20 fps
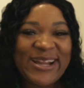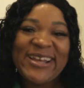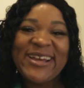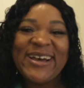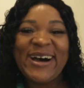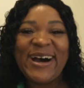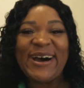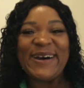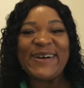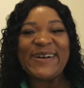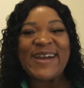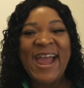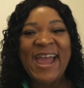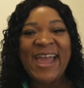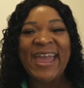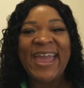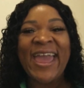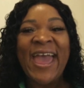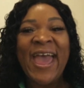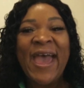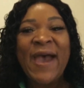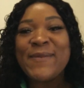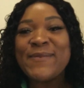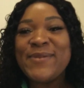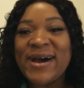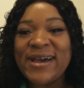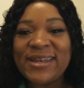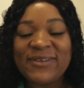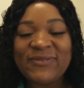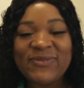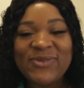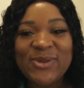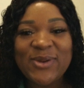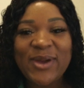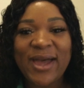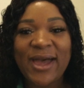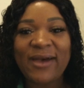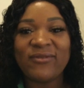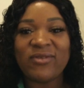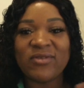All right. But if you
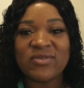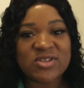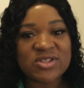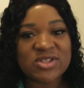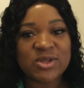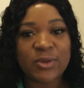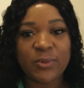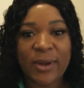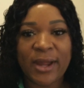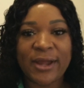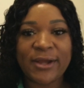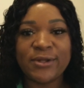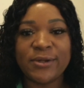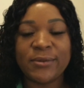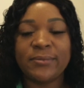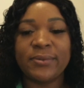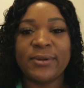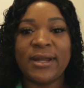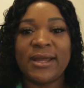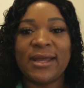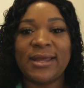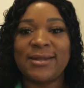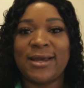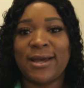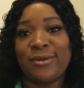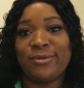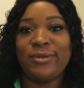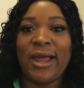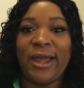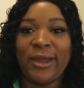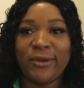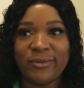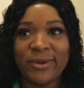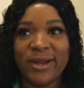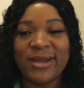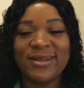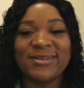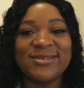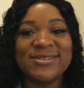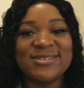have just a regular brand, not like
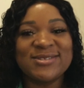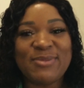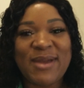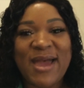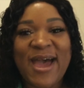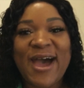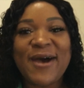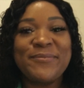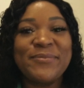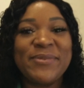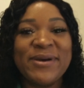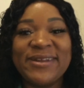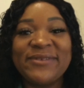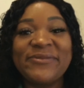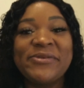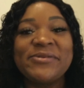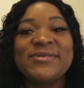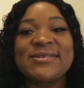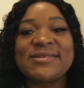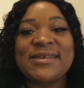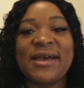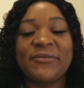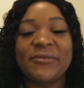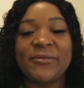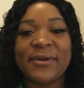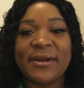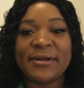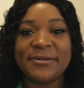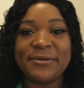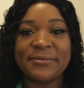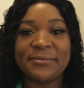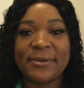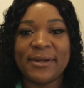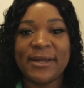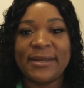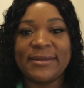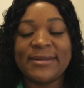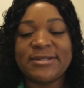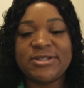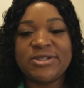regular is bad, but if you just have a regular
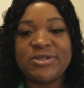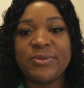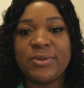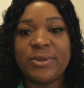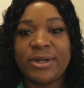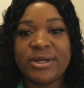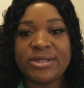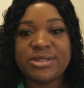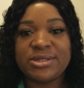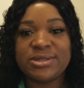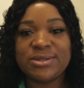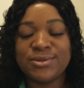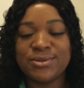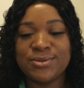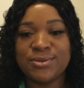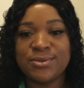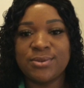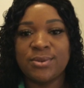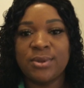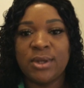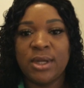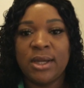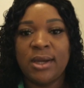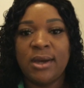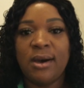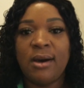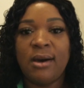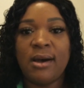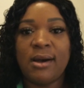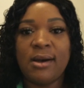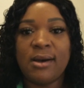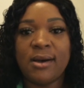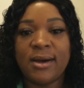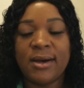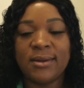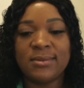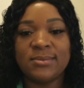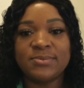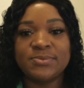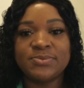brand that you want to
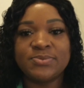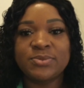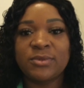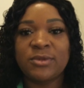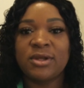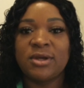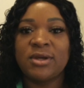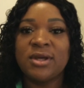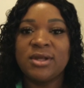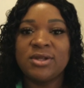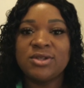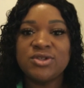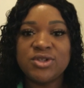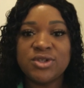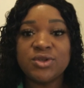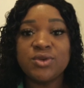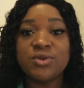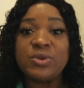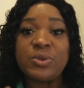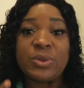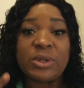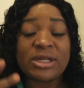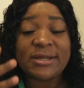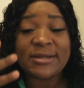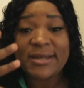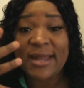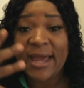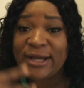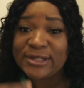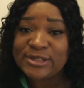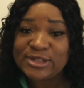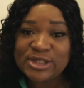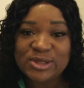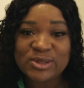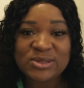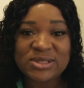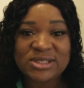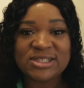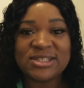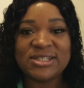you want a natural
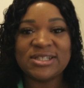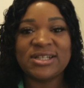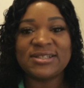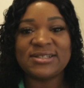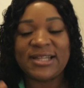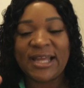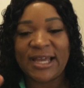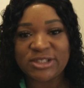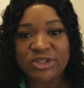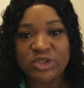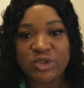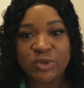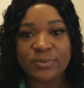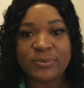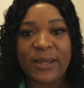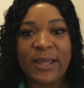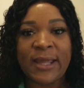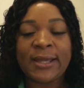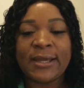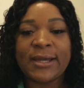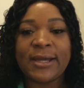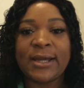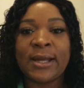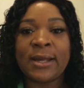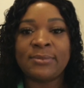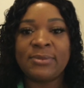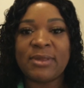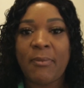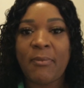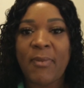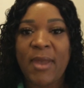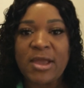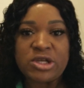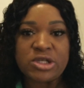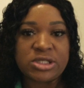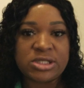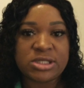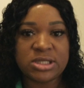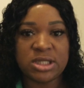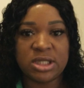look, natural makeup that
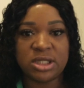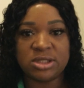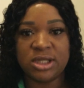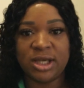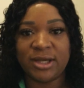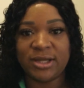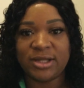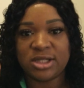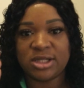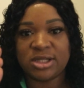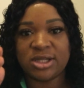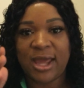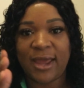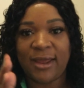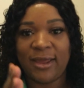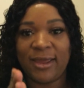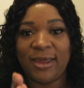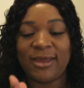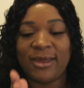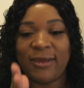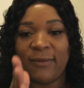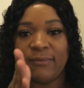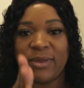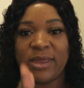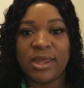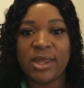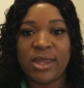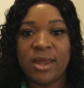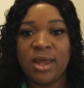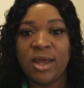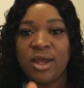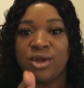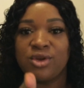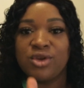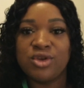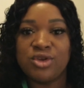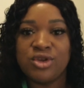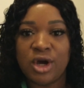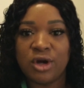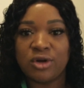makes that it can be
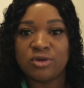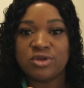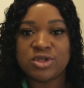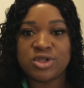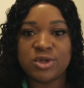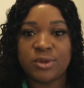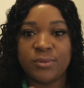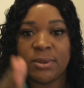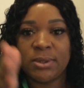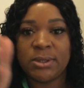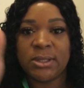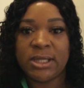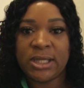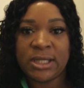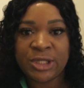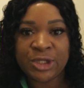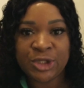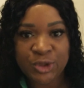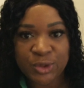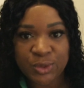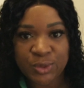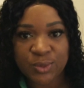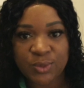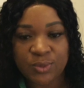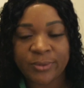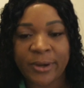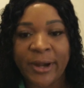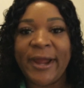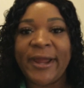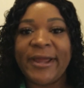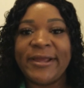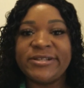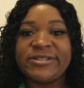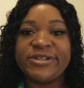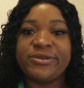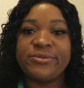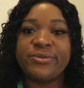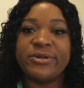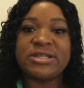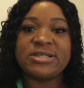noticeably you, right? So
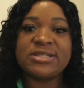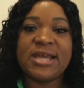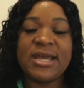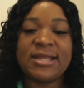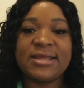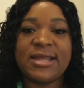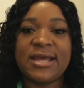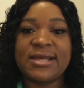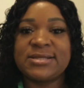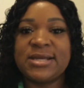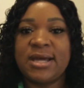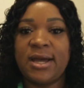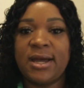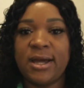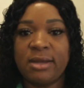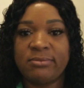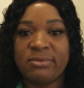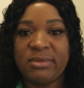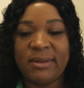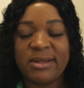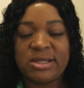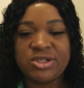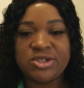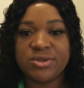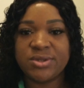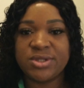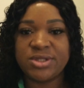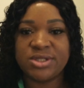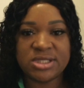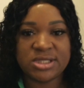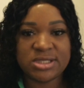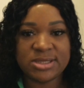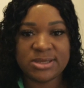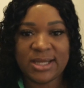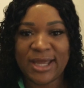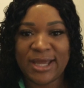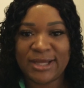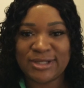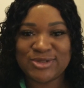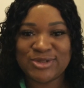you want to take that time to make sure it's just
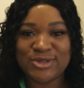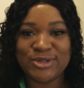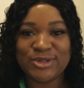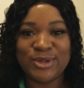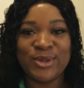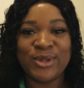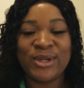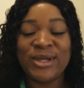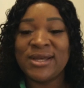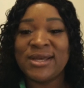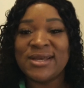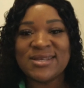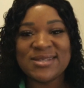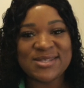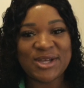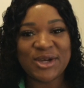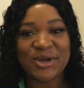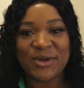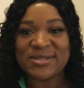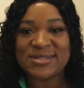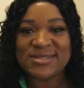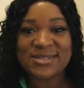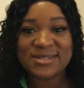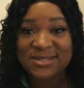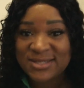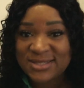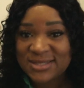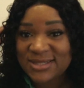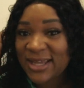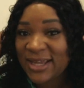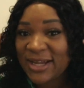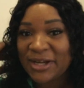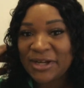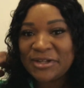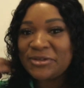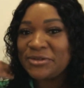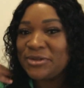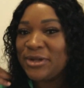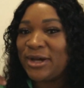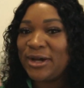natural. So it's this there,
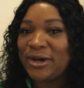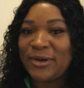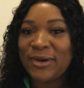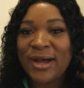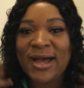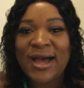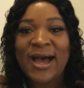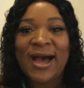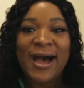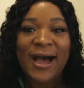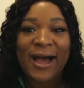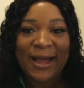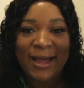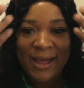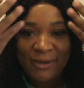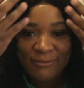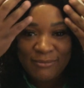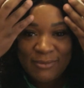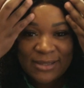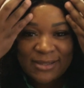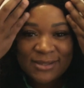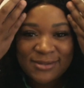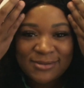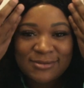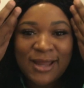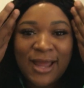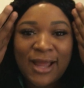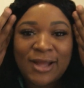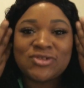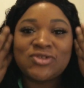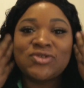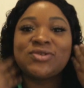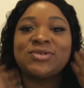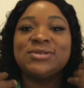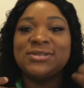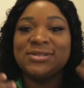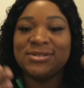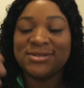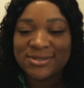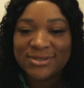I have my little natural
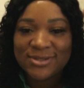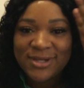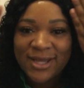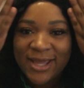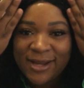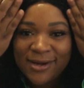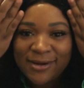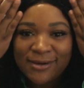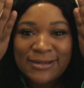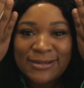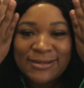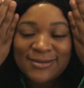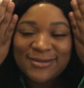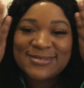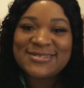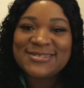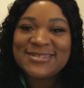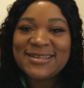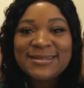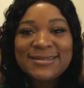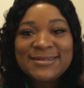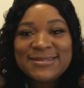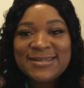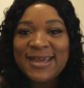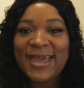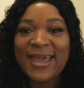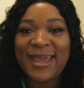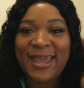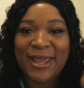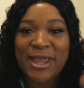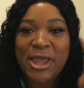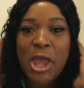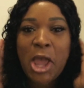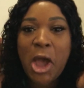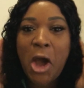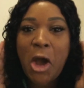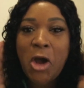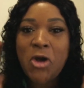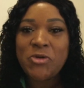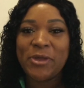little hair on today,
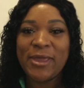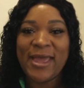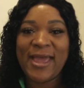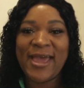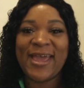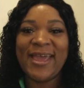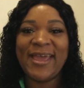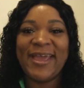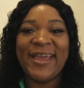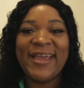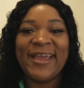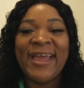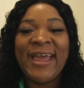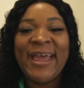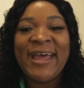okay?